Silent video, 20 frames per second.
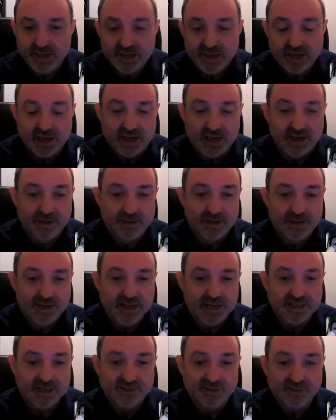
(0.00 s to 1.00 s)
And
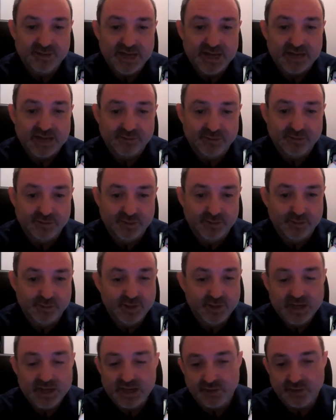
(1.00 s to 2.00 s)
as you count through them, you
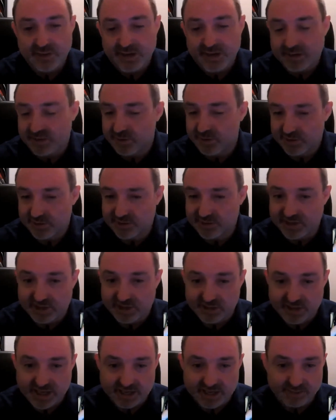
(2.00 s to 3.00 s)
get your accurate
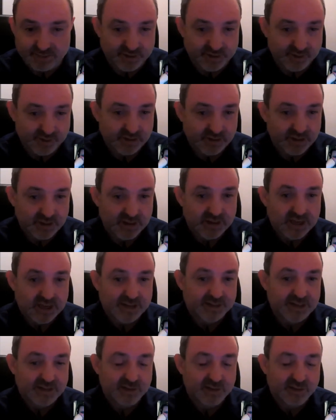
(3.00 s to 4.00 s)
cell count, and
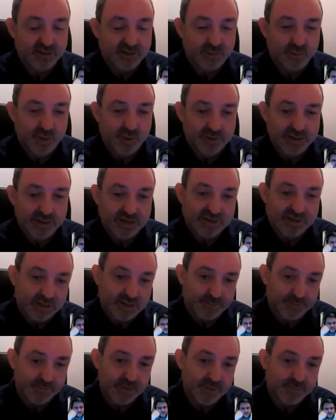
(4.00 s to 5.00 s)
then you can work that
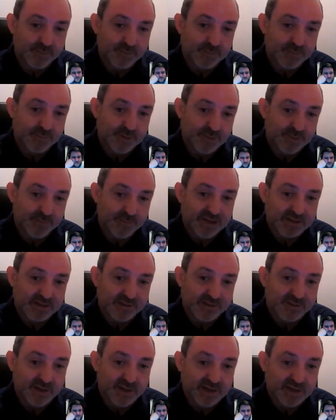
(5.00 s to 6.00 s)
up and
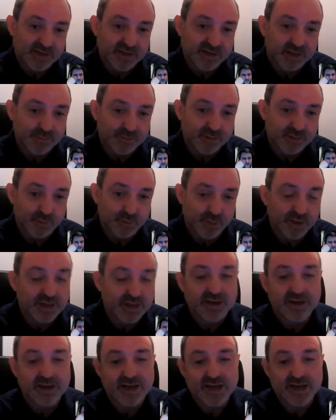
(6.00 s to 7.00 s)
magnify that up to work
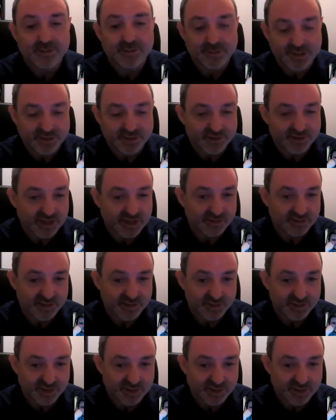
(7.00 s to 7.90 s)
out how many cells you're going to